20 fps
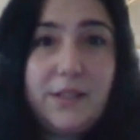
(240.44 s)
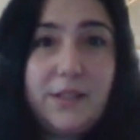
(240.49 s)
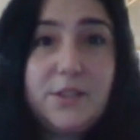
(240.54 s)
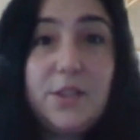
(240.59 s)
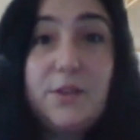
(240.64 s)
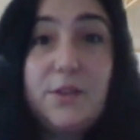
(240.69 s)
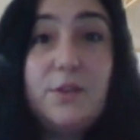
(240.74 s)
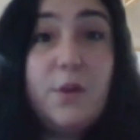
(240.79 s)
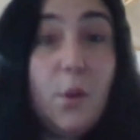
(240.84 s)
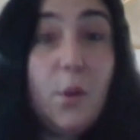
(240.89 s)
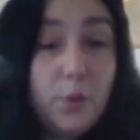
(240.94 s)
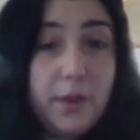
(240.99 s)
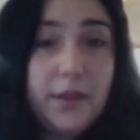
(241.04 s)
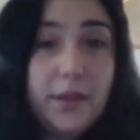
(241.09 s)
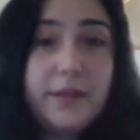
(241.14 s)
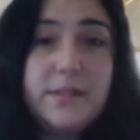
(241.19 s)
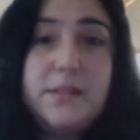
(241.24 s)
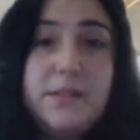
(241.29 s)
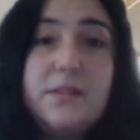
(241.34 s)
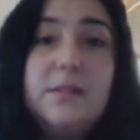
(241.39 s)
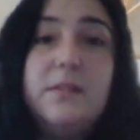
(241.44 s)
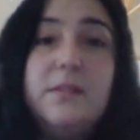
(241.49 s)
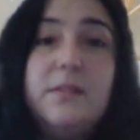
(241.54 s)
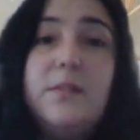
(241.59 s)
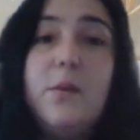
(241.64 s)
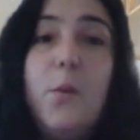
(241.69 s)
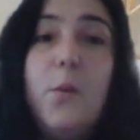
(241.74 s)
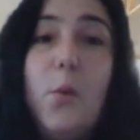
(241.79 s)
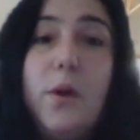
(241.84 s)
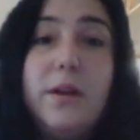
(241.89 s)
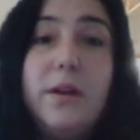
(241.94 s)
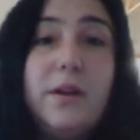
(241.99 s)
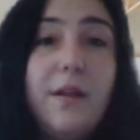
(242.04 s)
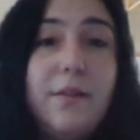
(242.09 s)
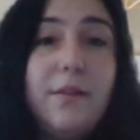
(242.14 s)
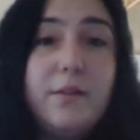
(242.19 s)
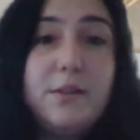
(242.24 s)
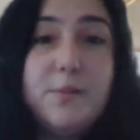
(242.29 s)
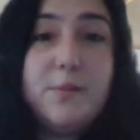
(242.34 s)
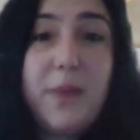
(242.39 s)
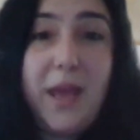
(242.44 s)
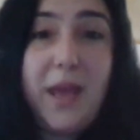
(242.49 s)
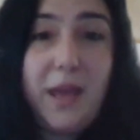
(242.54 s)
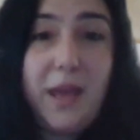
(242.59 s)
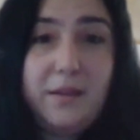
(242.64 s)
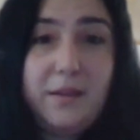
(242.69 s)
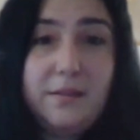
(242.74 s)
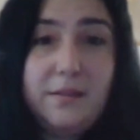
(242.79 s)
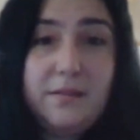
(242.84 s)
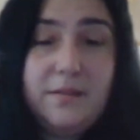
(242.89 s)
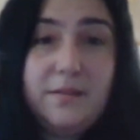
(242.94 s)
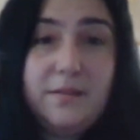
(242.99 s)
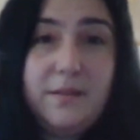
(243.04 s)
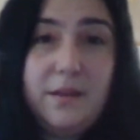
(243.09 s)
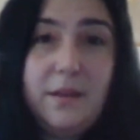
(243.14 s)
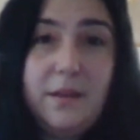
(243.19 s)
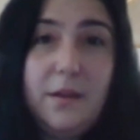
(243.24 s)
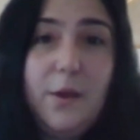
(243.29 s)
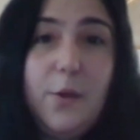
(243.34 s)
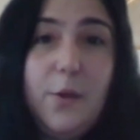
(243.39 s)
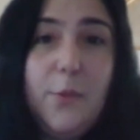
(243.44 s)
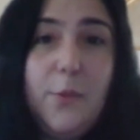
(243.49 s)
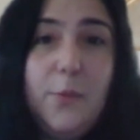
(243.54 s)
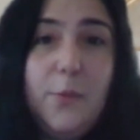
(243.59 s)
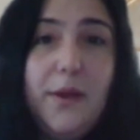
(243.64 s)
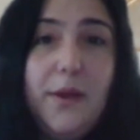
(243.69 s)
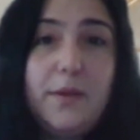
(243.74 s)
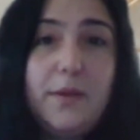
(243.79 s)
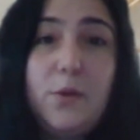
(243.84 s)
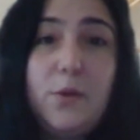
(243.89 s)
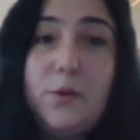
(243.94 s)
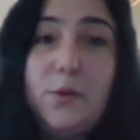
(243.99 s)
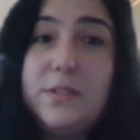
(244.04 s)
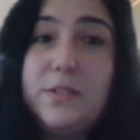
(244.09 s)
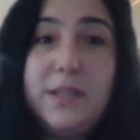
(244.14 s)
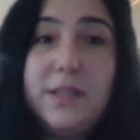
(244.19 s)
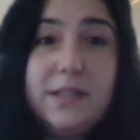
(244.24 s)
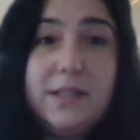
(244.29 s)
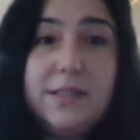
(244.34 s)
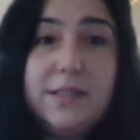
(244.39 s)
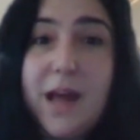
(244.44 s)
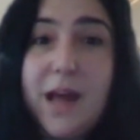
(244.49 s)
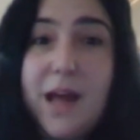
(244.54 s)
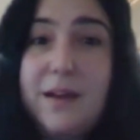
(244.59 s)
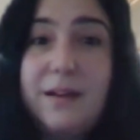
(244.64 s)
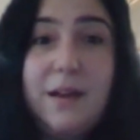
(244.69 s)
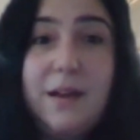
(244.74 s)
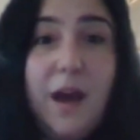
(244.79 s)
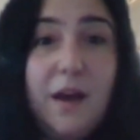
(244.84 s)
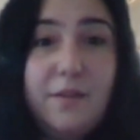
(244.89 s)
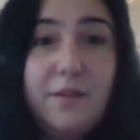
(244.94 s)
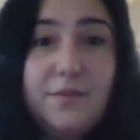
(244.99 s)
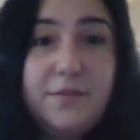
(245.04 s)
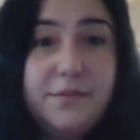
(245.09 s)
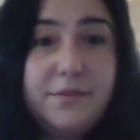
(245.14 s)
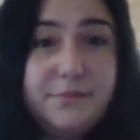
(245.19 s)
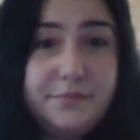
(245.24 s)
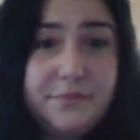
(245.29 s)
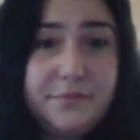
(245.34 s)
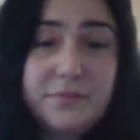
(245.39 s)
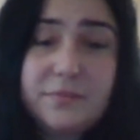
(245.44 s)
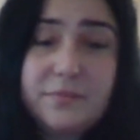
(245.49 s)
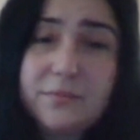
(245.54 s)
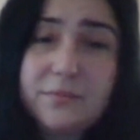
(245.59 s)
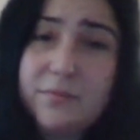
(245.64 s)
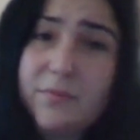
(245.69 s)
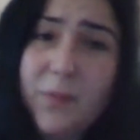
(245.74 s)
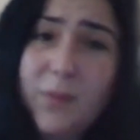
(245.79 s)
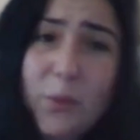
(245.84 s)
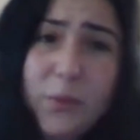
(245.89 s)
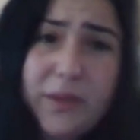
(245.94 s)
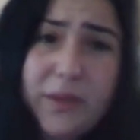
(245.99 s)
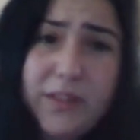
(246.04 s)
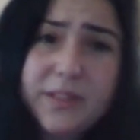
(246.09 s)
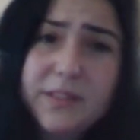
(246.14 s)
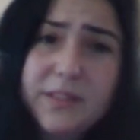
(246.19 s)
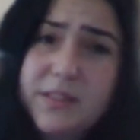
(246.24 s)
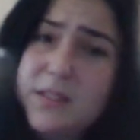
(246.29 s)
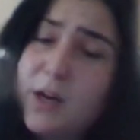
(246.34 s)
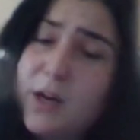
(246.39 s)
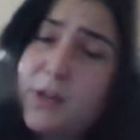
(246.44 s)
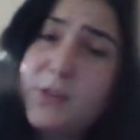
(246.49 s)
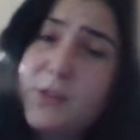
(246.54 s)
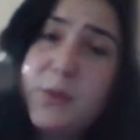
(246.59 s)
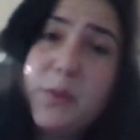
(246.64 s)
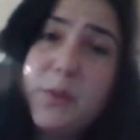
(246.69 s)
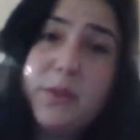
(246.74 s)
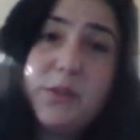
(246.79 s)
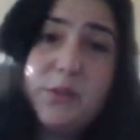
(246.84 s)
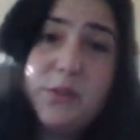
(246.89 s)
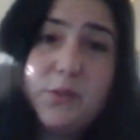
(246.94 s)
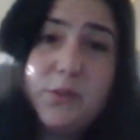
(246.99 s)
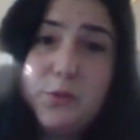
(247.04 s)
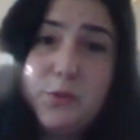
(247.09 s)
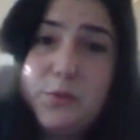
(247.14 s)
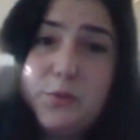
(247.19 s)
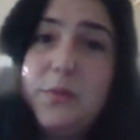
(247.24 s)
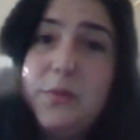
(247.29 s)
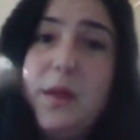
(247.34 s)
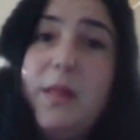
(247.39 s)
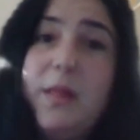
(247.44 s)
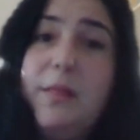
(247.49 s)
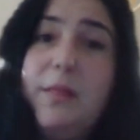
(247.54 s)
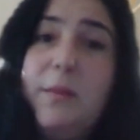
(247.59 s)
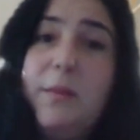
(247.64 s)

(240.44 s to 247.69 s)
to notice one another's pain. But noticing is not enough. We need to start to assume the